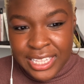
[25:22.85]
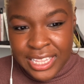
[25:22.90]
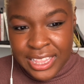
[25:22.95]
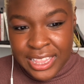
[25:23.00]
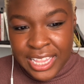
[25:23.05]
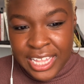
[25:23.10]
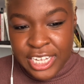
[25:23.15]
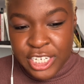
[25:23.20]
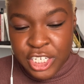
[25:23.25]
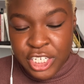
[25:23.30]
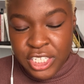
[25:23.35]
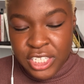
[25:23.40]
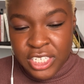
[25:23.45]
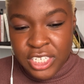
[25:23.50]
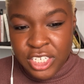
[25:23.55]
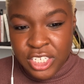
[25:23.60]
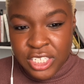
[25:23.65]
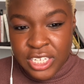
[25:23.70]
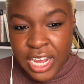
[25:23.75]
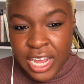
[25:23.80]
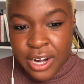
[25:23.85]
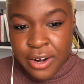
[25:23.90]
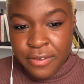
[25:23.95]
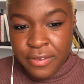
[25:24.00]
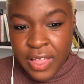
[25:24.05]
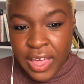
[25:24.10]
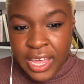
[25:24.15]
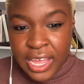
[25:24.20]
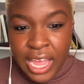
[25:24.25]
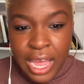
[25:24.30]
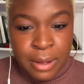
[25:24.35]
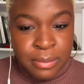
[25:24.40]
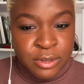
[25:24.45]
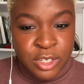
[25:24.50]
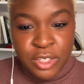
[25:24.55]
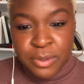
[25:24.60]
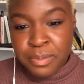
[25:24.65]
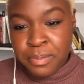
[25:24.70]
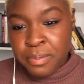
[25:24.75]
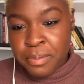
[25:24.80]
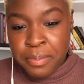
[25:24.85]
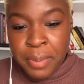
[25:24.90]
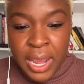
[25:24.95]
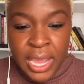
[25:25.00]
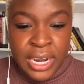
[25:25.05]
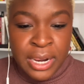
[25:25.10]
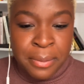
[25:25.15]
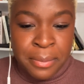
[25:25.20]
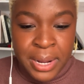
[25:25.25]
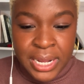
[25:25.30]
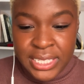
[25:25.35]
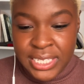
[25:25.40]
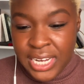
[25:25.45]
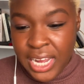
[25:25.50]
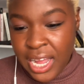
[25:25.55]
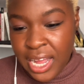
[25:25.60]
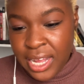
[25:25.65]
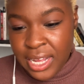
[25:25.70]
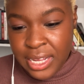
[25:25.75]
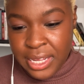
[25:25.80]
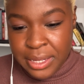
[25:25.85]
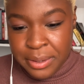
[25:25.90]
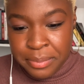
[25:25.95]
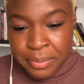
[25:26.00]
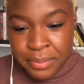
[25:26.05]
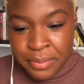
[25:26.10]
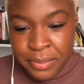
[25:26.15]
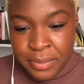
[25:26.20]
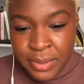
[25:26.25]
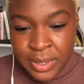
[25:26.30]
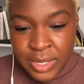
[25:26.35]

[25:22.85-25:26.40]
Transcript: Like, she's just kind of like, I'm just biding my time.